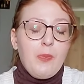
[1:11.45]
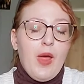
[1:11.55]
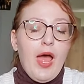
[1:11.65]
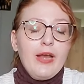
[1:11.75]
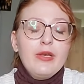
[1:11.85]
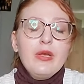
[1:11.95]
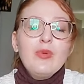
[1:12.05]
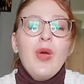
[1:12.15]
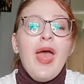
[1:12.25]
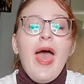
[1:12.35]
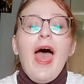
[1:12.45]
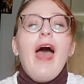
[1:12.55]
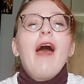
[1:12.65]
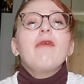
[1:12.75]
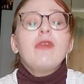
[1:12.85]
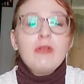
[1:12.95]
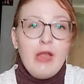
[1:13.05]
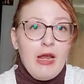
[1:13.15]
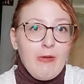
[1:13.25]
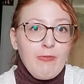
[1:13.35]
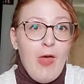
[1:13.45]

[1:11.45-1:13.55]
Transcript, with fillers: But I do have a lot of